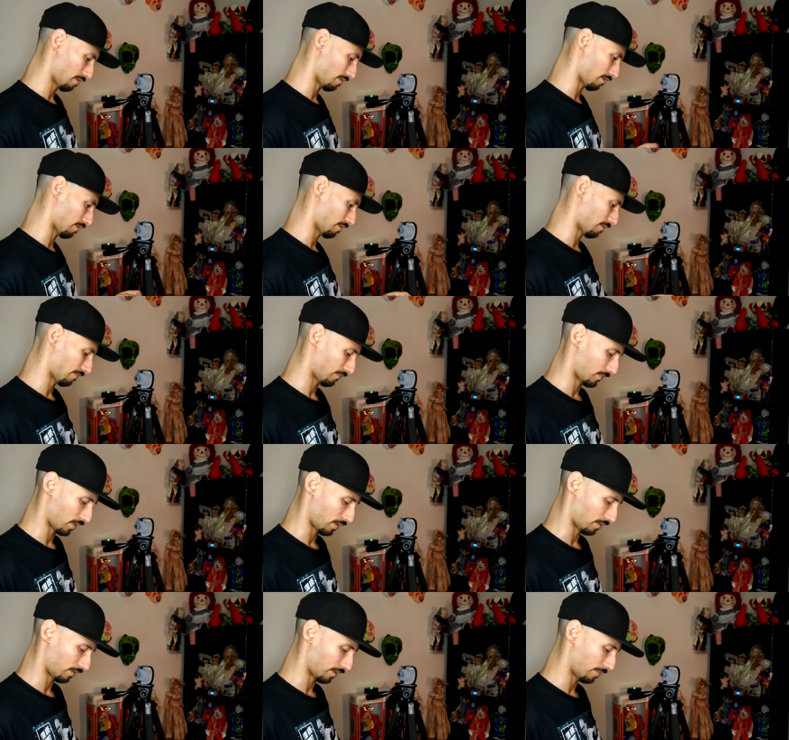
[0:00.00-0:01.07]
So
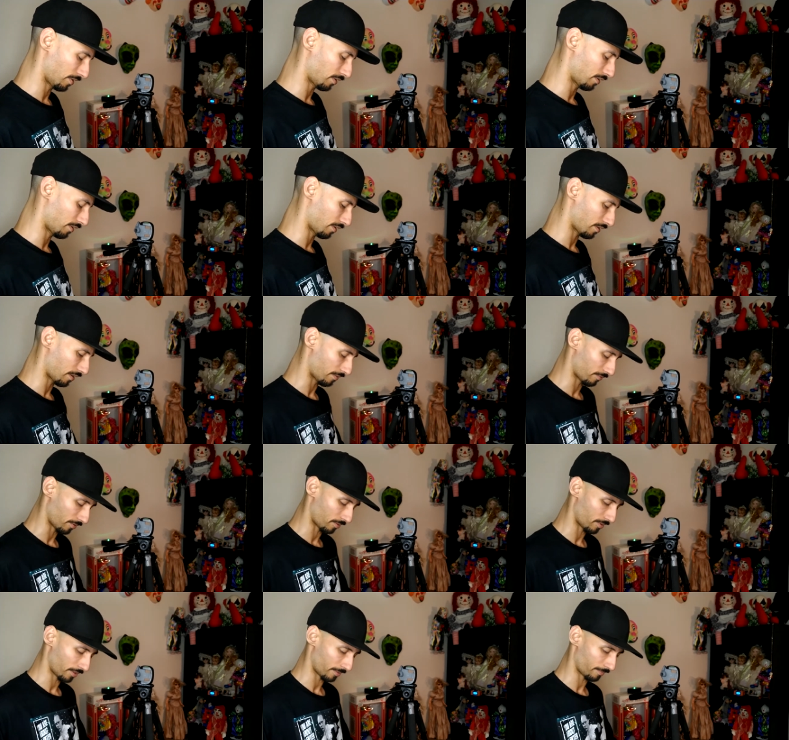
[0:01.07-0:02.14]
here, let me turn this off real
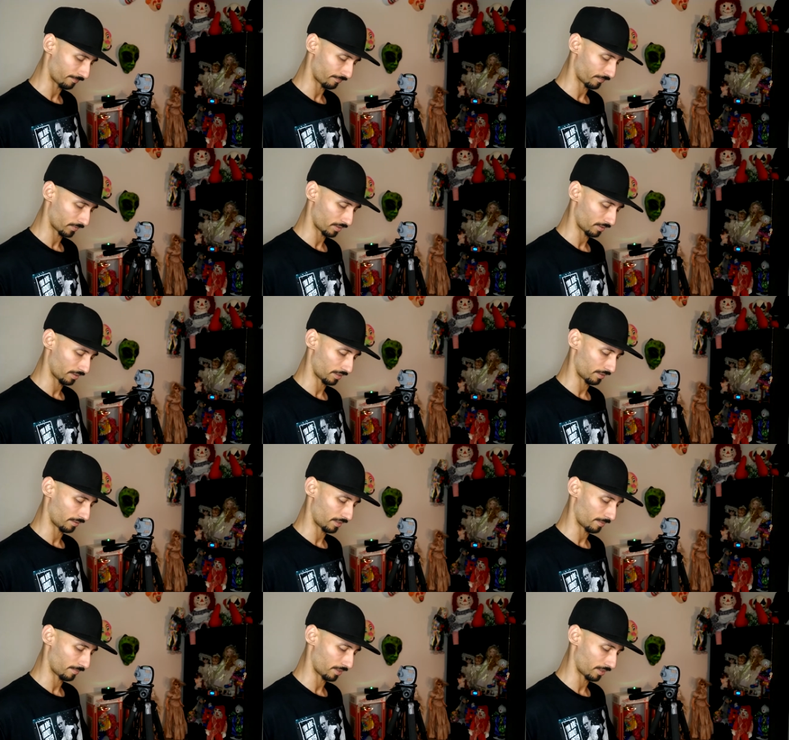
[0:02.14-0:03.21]
quick, and
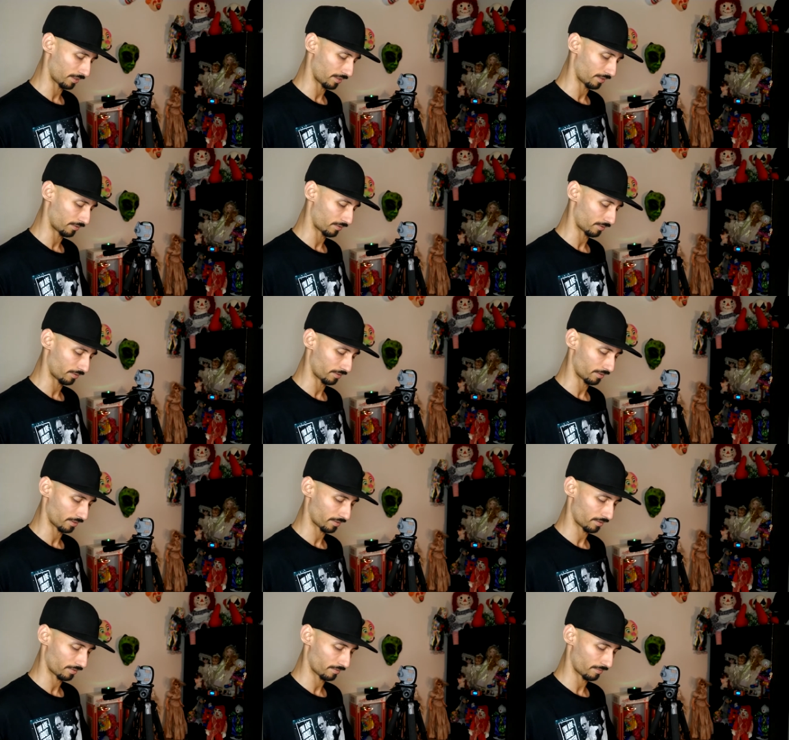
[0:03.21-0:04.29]
I'm gonna unscrew
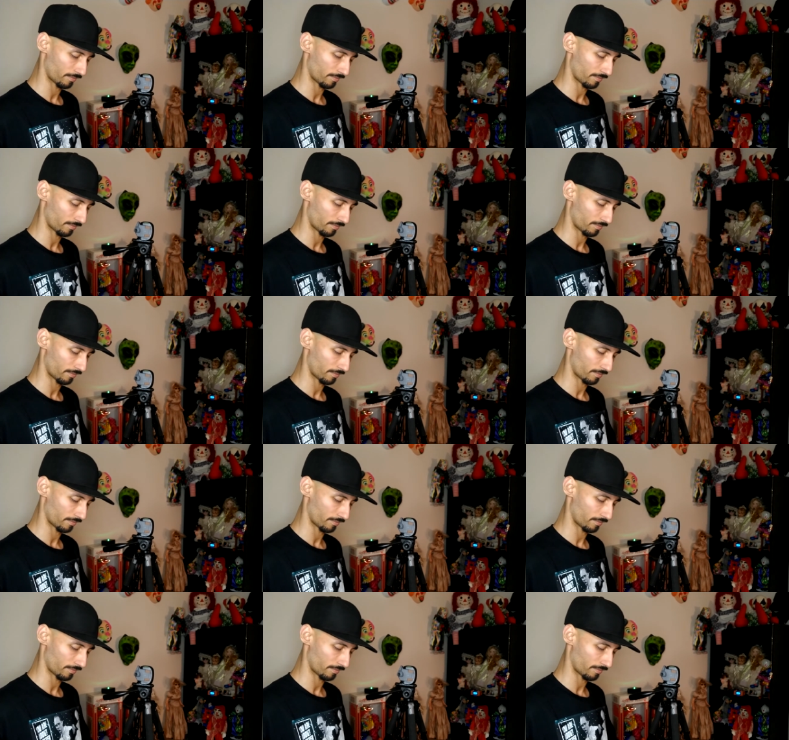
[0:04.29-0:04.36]
this